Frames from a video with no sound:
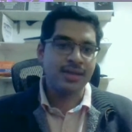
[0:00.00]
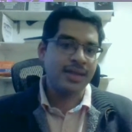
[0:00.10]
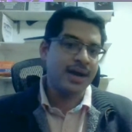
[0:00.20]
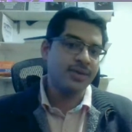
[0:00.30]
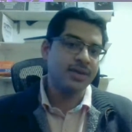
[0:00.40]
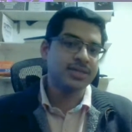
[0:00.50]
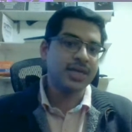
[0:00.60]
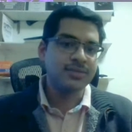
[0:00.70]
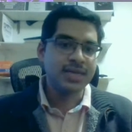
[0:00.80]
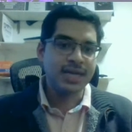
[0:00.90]
allow
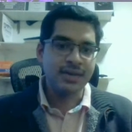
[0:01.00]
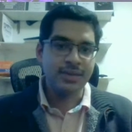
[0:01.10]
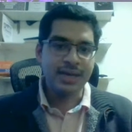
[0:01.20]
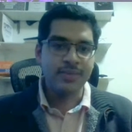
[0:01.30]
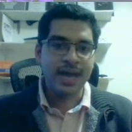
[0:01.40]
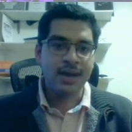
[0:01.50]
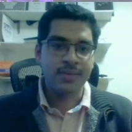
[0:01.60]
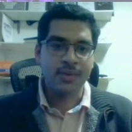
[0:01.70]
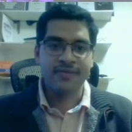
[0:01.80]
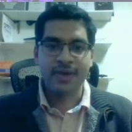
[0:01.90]
yourselves any leeway
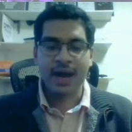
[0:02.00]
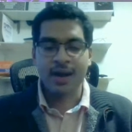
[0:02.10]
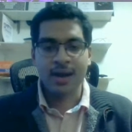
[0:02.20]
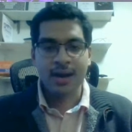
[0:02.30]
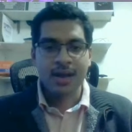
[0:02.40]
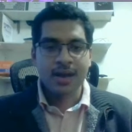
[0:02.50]
or room for error.